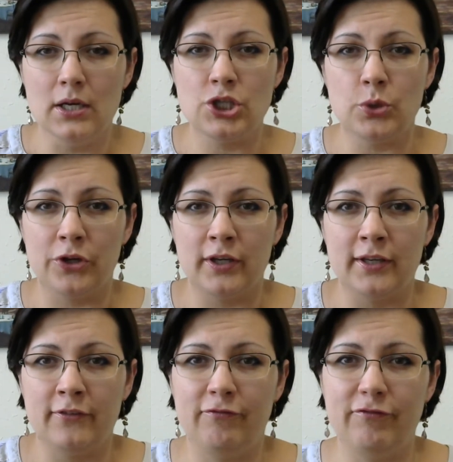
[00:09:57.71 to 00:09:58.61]
to where you
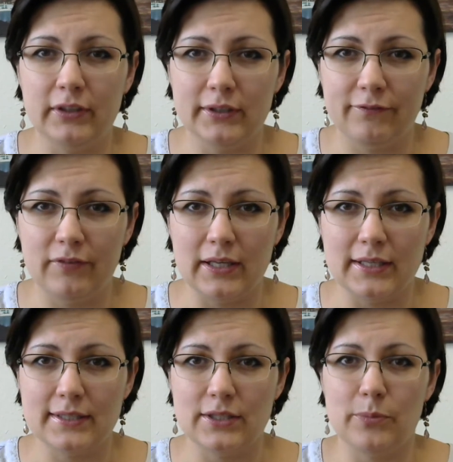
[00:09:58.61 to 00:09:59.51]
can feel the
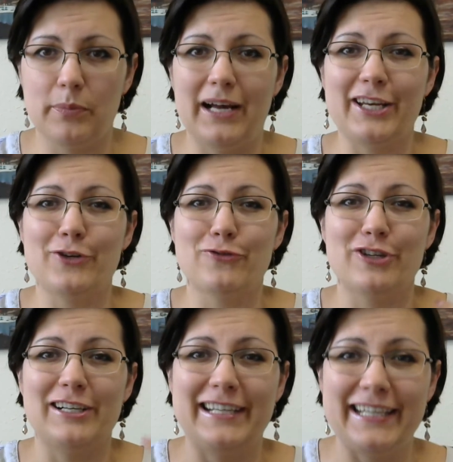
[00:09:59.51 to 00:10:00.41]
feelings in your body and
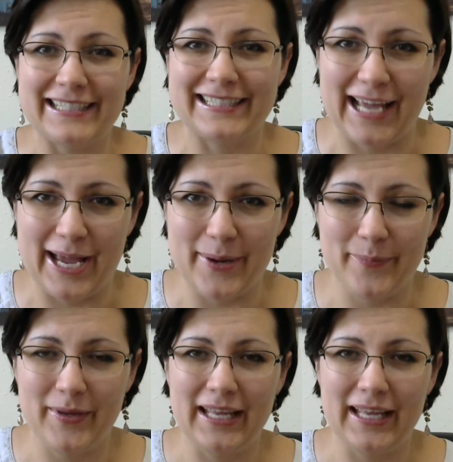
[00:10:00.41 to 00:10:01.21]
release them.